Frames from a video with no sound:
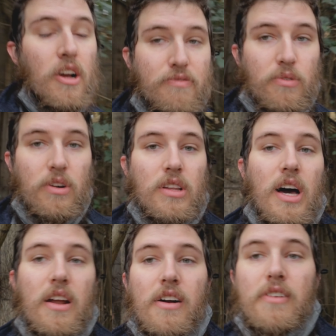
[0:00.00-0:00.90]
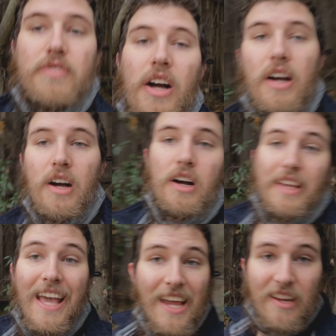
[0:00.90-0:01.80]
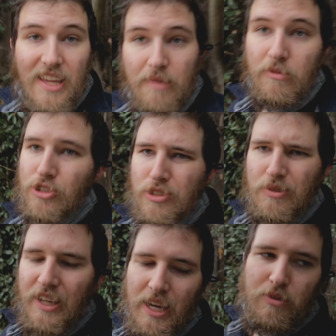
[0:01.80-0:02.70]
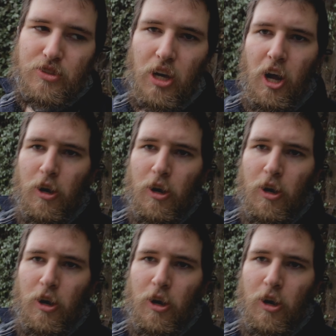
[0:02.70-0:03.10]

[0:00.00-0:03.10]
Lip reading: for a lot of Canon cameras, Sony cameras,